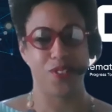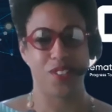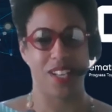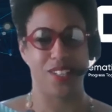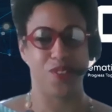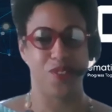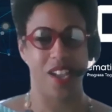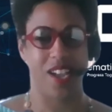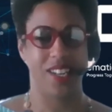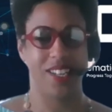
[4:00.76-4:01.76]
knows how to do
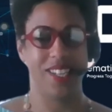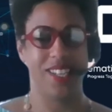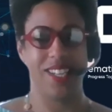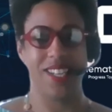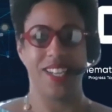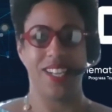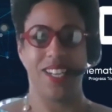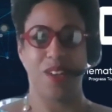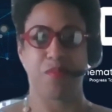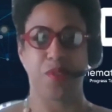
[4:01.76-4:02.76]
that,
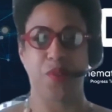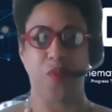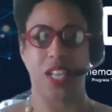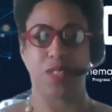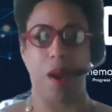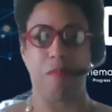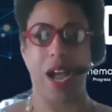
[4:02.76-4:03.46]
Pretty Wings by